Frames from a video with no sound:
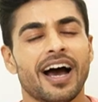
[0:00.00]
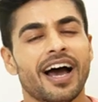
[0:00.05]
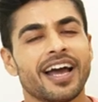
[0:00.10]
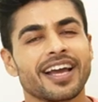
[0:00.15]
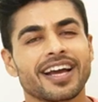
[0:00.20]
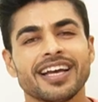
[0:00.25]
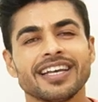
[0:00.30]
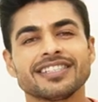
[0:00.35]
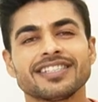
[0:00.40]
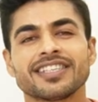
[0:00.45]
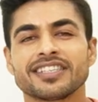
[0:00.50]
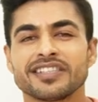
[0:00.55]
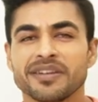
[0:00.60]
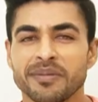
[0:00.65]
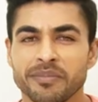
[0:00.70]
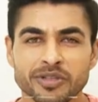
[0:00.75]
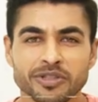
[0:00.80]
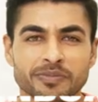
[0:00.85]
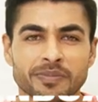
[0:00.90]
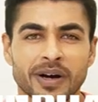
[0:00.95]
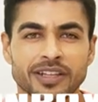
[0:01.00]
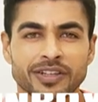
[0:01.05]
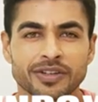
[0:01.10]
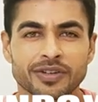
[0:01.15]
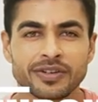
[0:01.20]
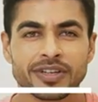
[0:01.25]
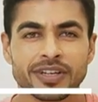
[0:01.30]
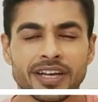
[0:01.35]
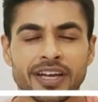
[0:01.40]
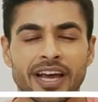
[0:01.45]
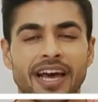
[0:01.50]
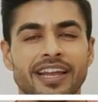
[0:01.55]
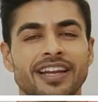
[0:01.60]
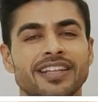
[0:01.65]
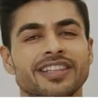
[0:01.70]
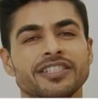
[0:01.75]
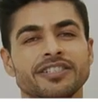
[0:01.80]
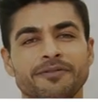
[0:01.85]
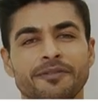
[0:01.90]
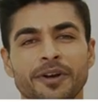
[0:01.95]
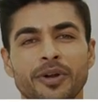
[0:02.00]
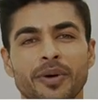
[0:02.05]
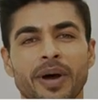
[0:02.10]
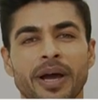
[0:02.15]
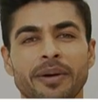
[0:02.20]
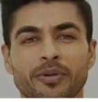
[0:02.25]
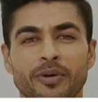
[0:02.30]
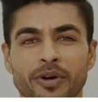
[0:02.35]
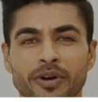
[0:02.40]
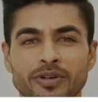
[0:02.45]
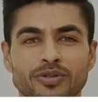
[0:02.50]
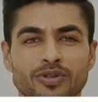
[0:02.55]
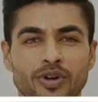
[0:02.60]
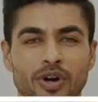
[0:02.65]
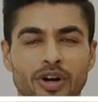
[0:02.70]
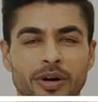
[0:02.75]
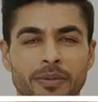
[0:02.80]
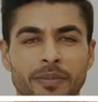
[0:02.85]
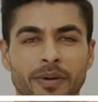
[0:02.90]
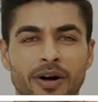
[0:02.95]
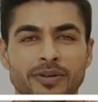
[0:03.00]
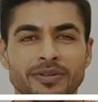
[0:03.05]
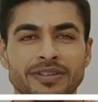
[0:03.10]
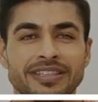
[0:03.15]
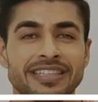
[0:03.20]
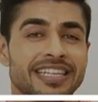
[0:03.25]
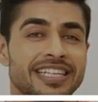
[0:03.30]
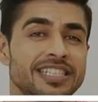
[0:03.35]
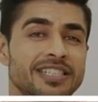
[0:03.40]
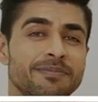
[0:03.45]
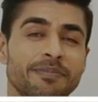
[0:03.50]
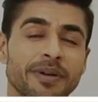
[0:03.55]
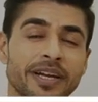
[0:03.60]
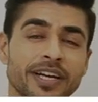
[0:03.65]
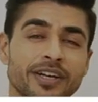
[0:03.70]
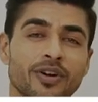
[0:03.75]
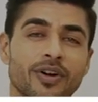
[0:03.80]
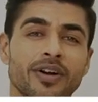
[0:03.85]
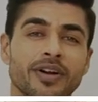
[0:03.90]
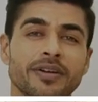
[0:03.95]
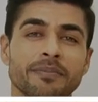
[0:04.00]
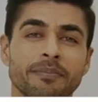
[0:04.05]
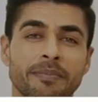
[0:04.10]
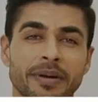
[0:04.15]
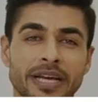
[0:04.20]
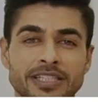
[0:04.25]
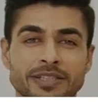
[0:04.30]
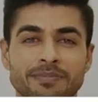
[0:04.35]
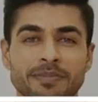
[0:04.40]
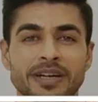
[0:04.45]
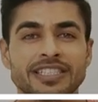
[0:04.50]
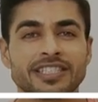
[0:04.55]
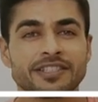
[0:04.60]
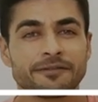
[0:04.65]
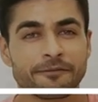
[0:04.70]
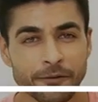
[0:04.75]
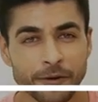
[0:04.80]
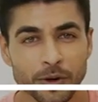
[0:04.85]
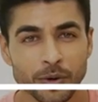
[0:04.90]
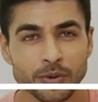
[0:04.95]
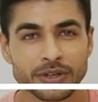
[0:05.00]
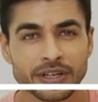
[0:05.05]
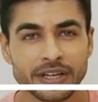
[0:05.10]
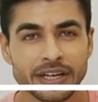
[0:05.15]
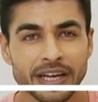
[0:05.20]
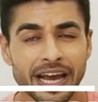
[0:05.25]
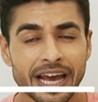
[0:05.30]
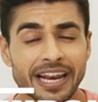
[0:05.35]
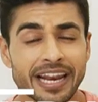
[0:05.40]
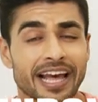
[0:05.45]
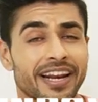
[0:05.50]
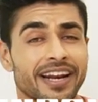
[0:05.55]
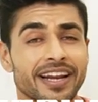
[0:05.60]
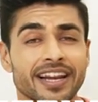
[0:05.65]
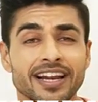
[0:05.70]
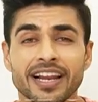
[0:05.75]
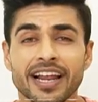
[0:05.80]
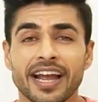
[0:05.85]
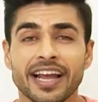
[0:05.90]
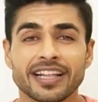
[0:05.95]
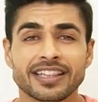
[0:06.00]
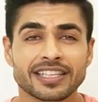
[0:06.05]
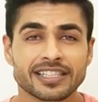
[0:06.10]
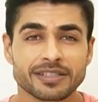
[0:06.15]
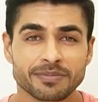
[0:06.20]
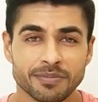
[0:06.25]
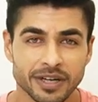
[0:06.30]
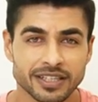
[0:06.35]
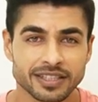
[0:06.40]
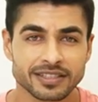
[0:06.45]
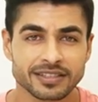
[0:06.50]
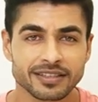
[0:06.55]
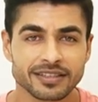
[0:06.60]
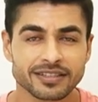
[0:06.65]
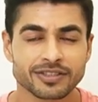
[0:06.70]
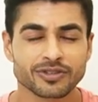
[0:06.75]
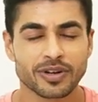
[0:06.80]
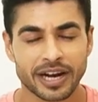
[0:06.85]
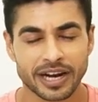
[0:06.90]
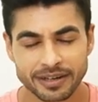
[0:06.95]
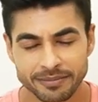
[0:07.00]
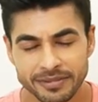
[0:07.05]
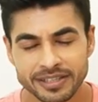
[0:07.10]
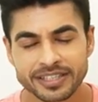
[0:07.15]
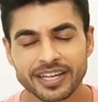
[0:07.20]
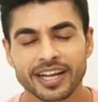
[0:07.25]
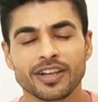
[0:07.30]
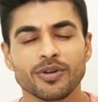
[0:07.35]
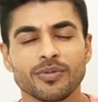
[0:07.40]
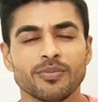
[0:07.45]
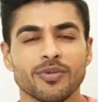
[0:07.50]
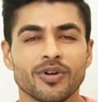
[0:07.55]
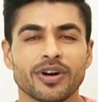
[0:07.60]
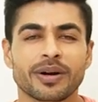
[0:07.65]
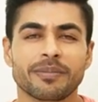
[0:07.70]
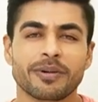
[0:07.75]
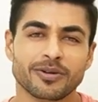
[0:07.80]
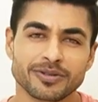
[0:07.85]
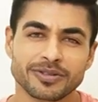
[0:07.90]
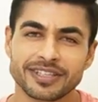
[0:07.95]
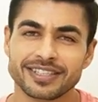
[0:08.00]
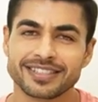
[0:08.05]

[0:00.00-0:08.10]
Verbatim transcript: Hi guys, this is Ambuj Mathur, and in this video I am going to talk about these PTron Bassbuds Fute, and I really like these buds, so let me tell you more about